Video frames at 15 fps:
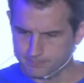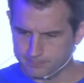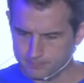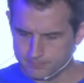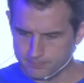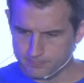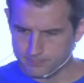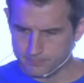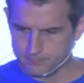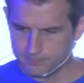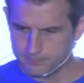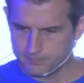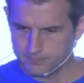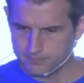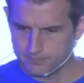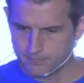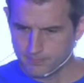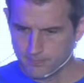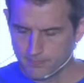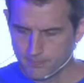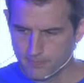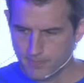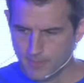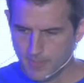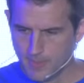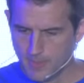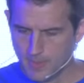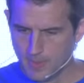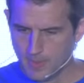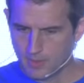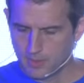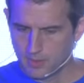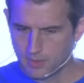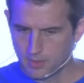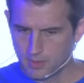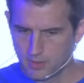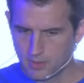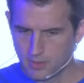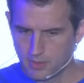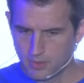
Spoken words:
No one is speaking in this clip.